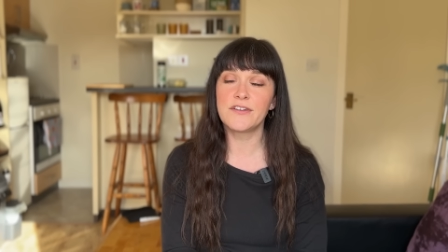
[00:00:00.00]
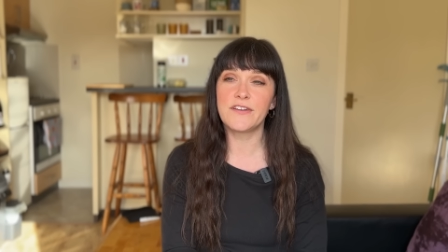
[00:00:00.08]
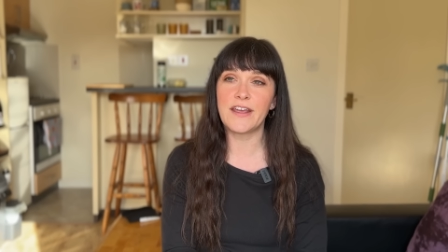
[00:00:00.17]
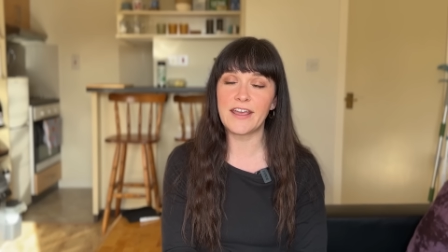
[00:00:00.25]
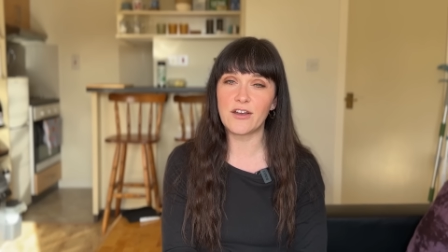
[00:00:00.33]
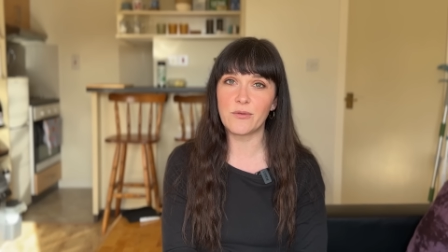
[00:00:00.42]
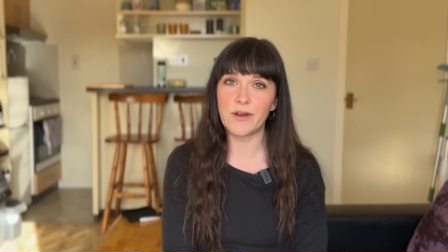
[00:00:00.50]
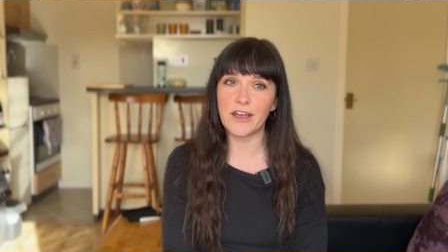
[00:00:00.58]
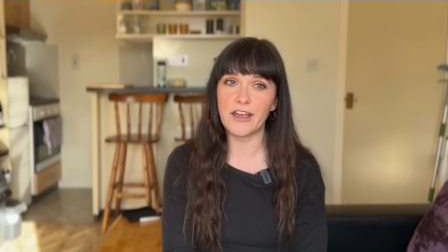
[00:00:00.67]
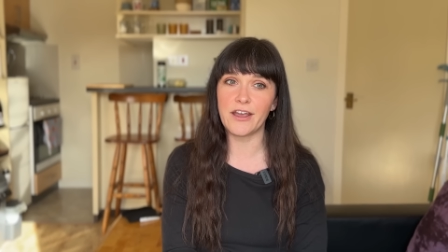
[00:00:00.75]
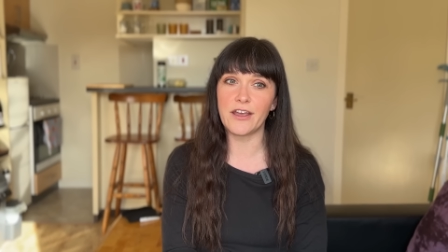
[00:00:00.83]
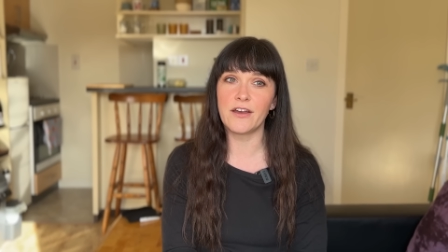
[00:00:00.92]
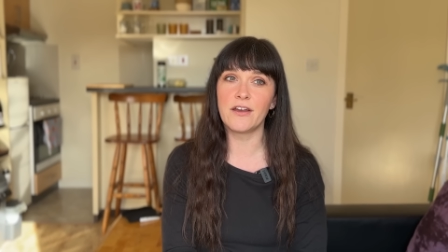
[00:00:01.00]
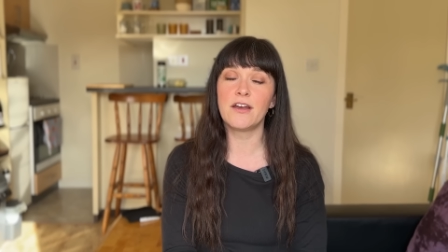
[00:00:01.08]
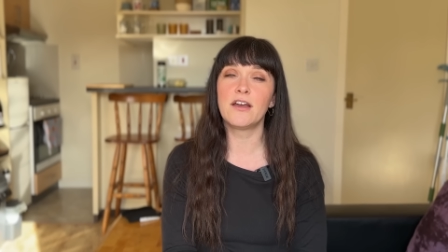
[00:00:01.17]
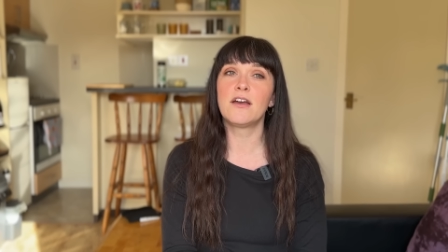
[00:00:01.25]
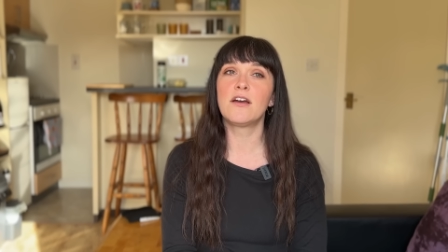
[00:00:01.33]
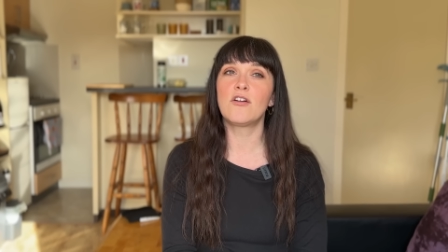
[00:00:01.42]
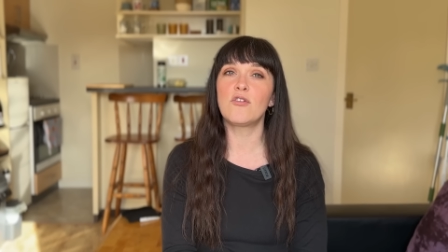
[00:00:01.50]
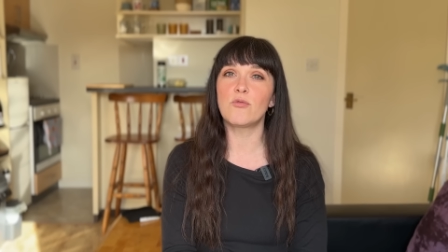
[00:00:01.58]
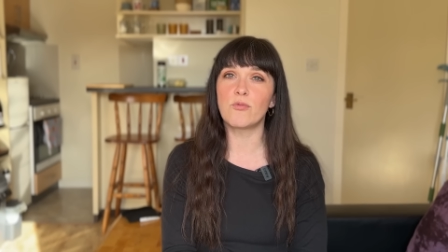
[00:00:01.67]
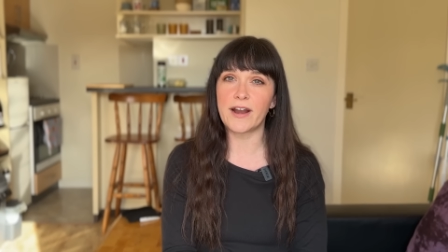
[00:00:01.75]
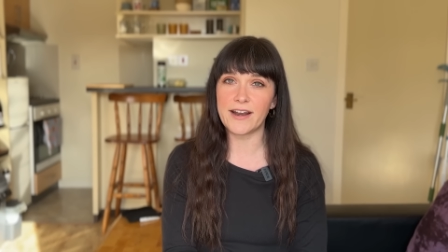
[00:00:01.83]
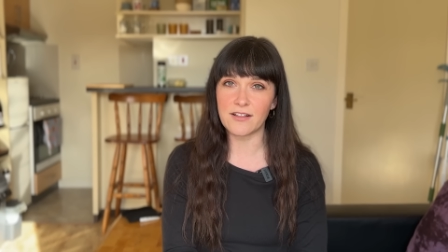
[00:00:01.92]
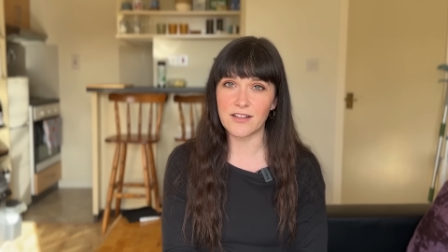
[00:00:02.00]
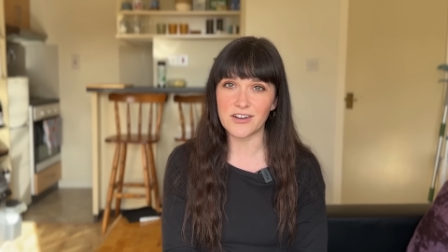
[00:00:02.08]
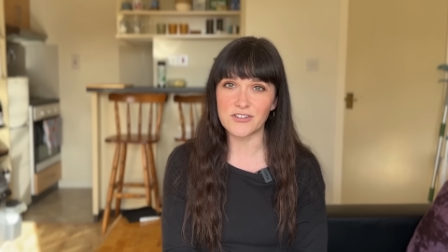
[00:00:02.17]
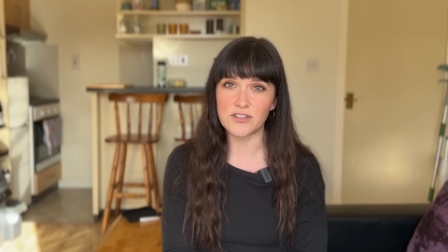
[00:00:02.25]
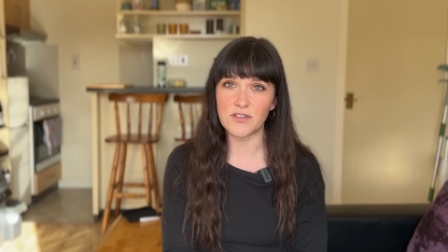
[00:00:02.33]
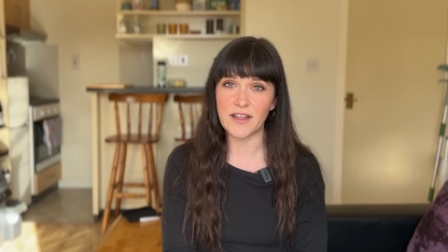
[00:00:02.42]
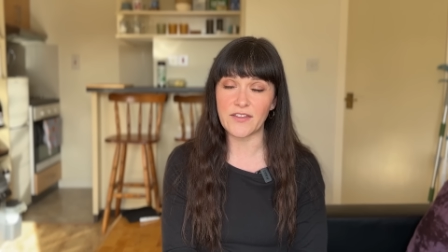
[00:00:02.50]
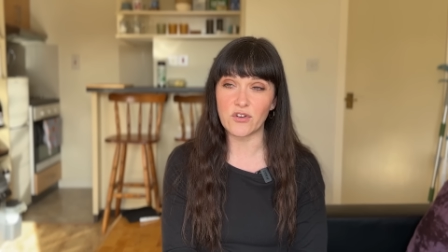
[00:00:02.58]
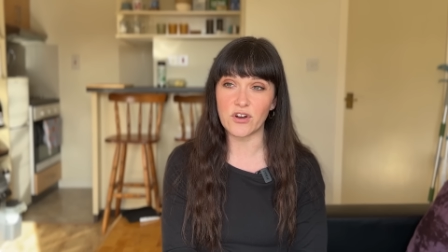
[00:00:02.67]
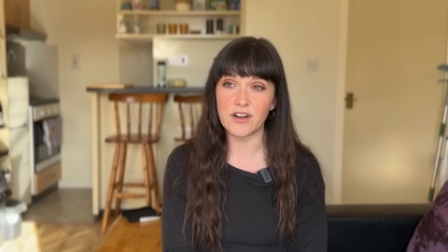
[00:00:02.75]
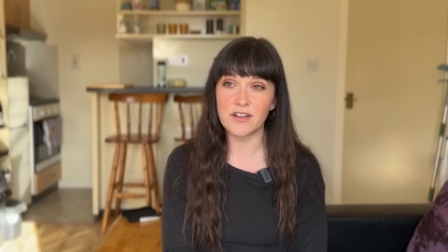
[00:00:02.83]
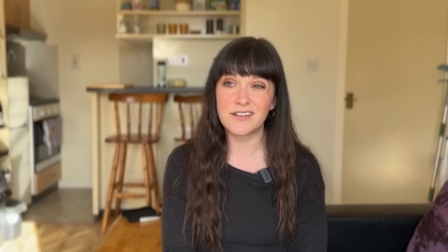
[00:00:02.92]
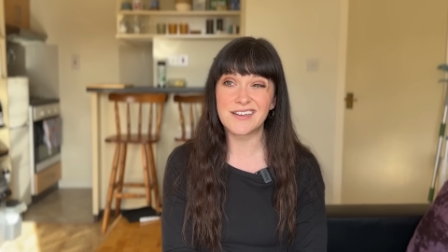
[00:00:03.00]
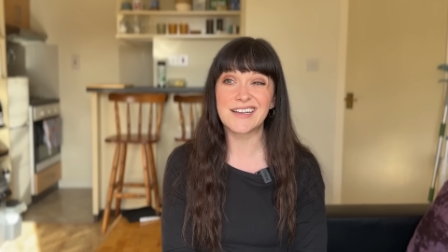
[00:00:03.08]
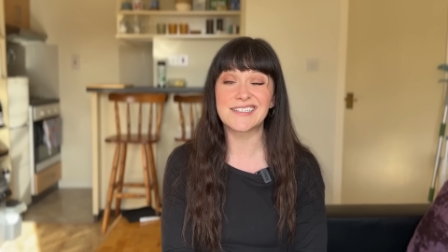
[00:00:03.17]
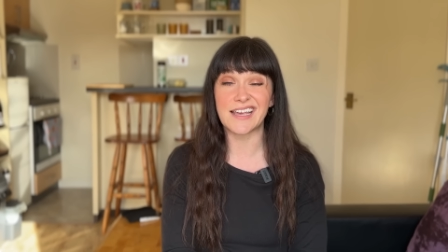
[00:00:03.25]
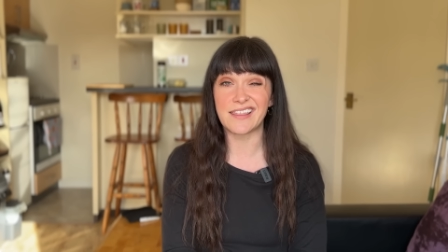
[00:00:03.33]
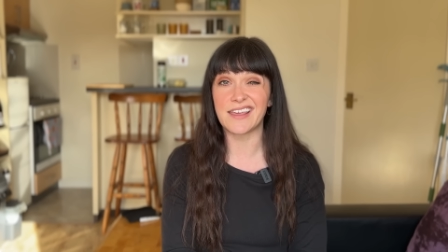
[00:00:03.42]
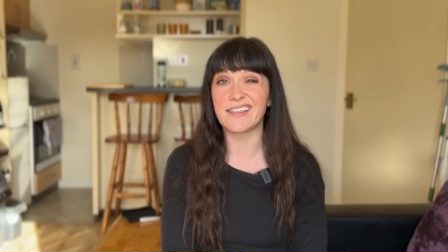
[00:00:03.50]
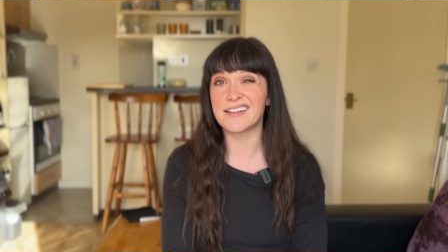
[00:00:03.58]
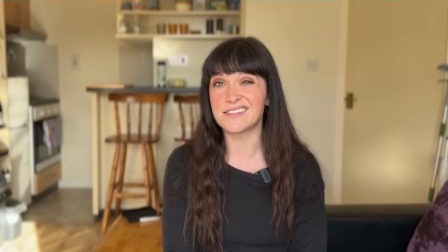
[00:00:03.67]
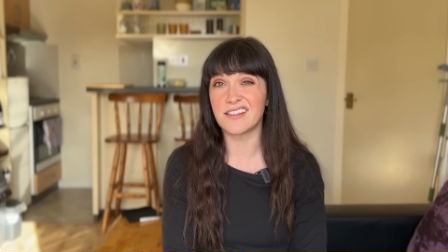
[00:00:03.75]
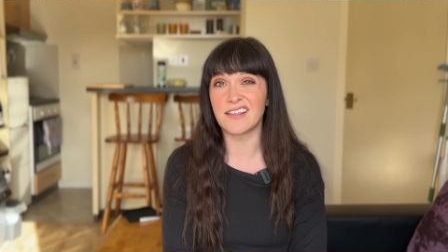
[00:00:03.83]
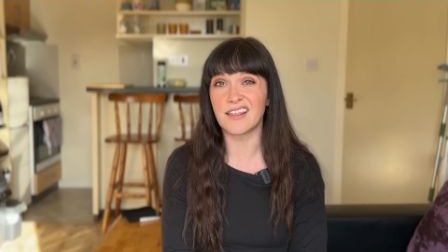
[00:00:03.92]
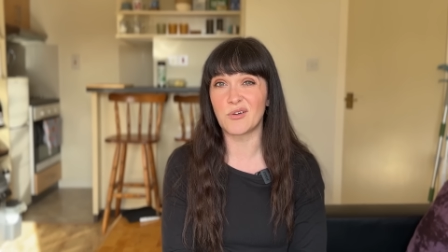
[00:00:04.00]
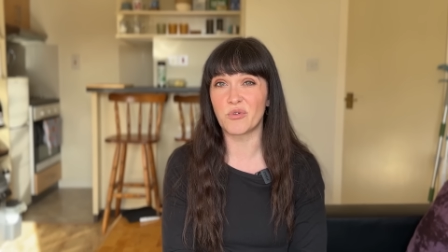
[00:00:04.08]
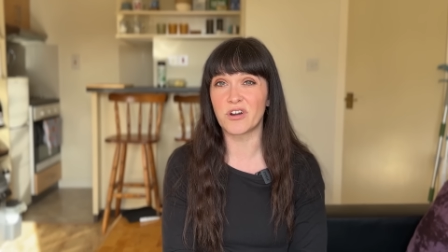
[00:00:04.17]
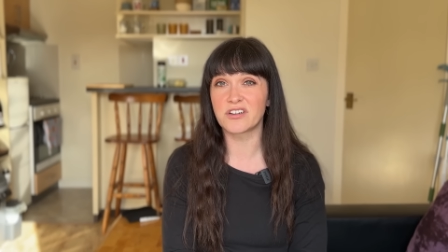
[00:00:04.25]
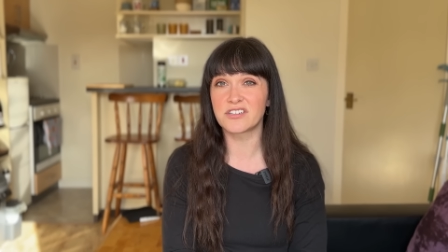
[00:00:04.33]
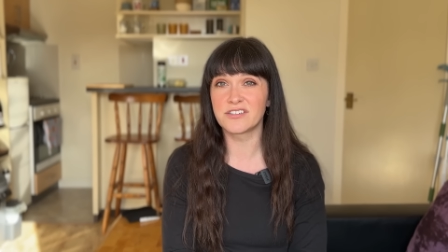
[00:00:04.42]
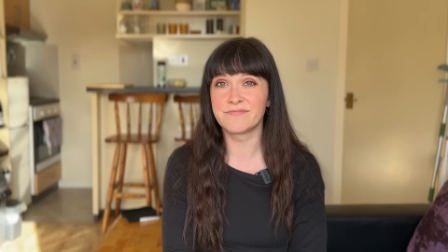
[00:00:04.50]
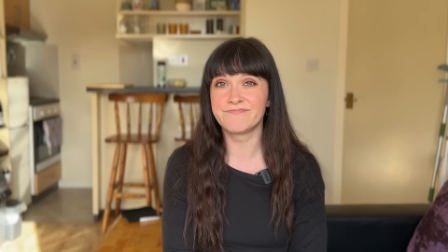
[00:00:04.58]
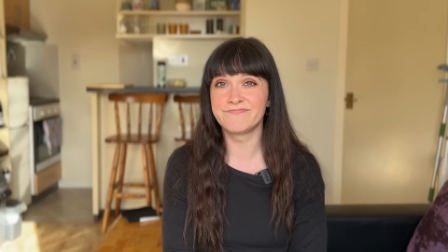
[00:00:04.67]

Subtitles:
take away writing a letter to the landlord, because I think that's the thing that worked.